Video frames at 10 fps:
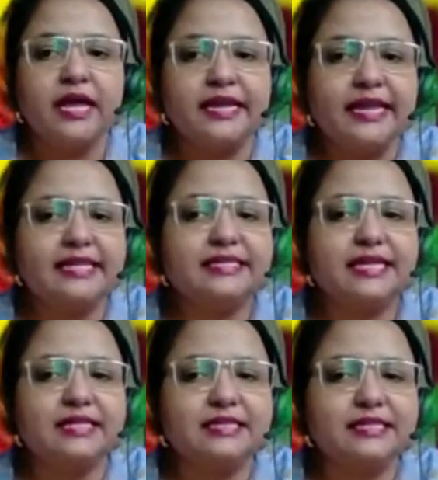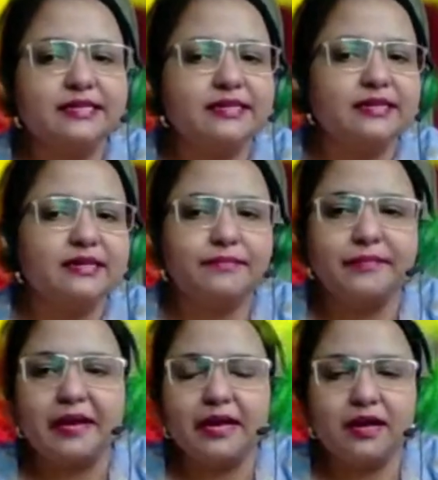Let's consider a
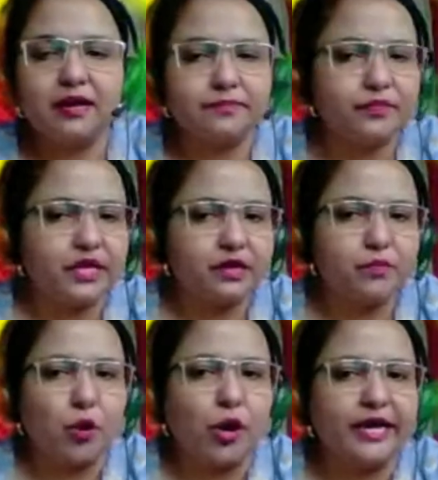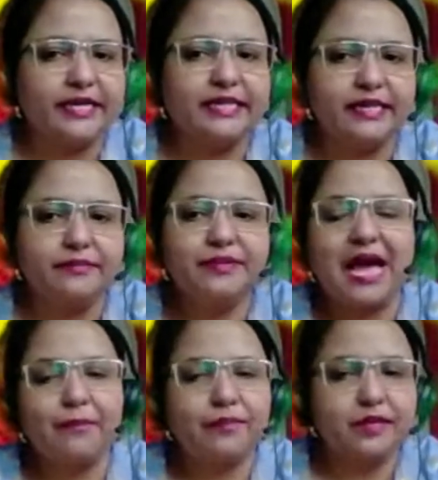boy named
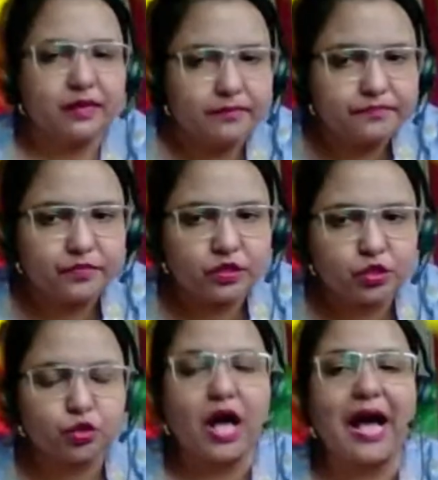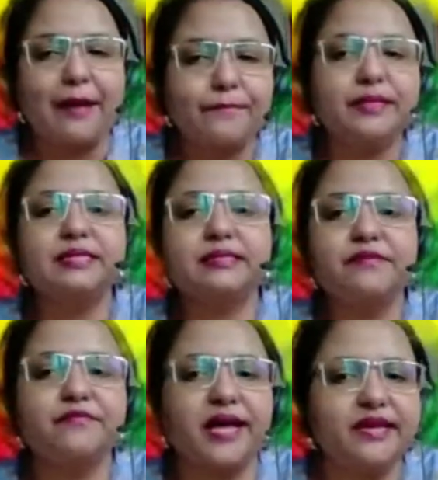Apple. So, Apple is a
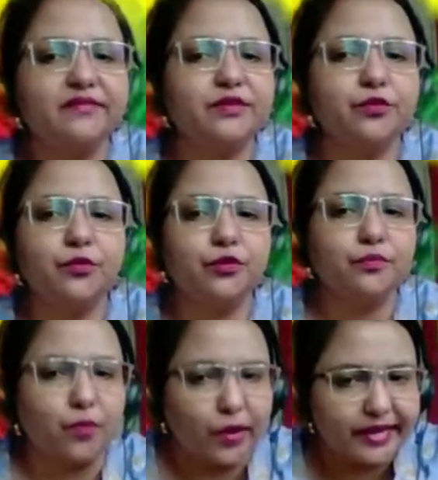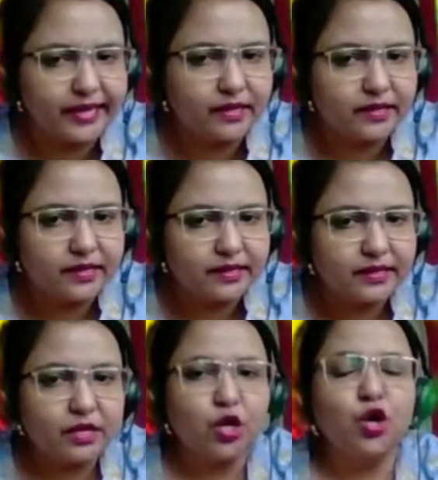5-year old boy
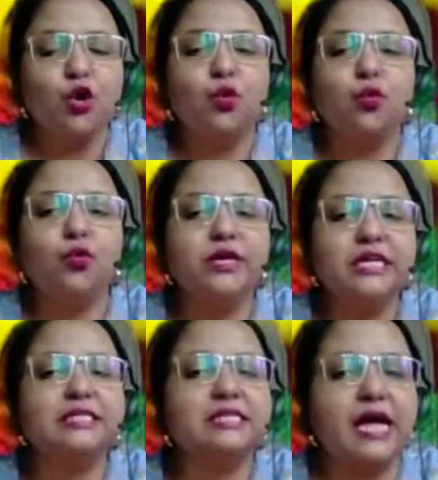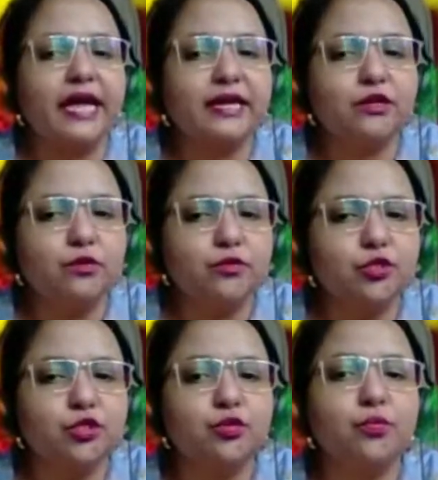who is
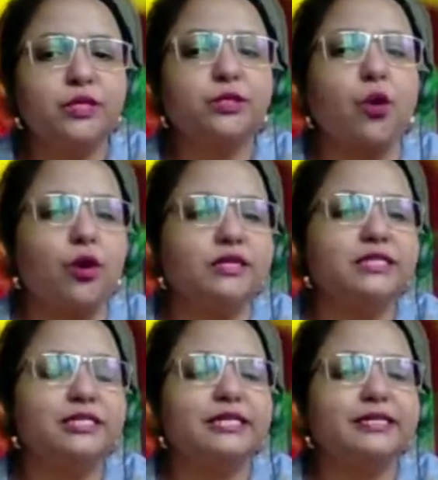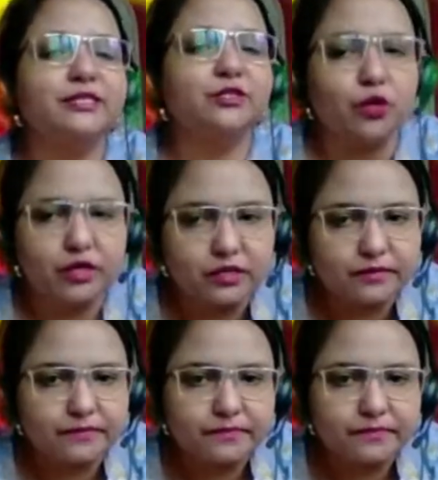diagnosed with autistic disorder.